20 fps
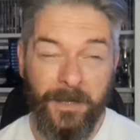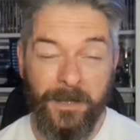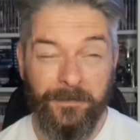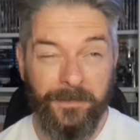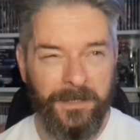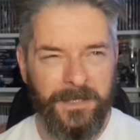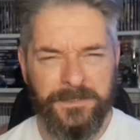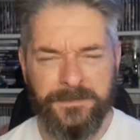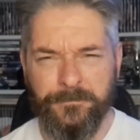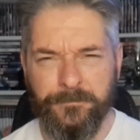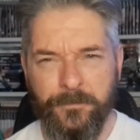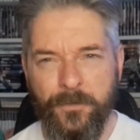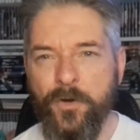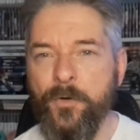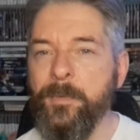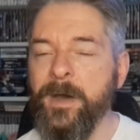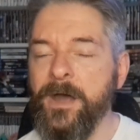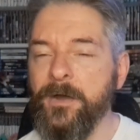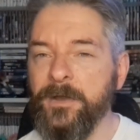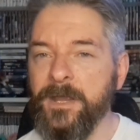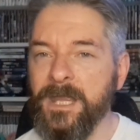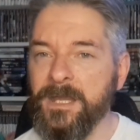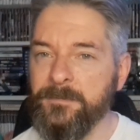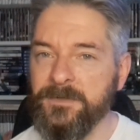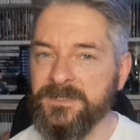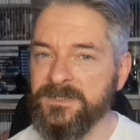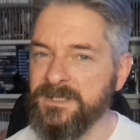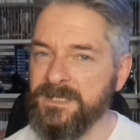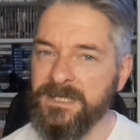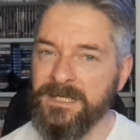I think it's a £4 game
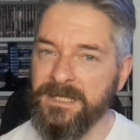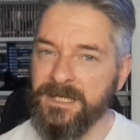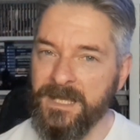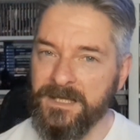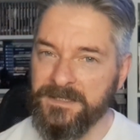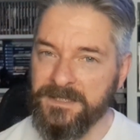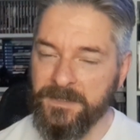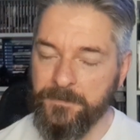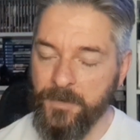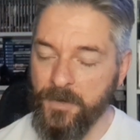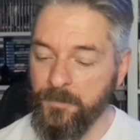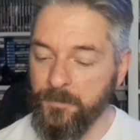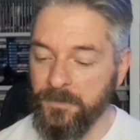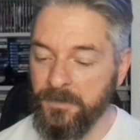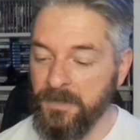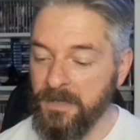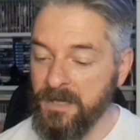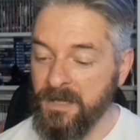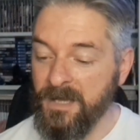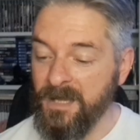in CEX at the moment.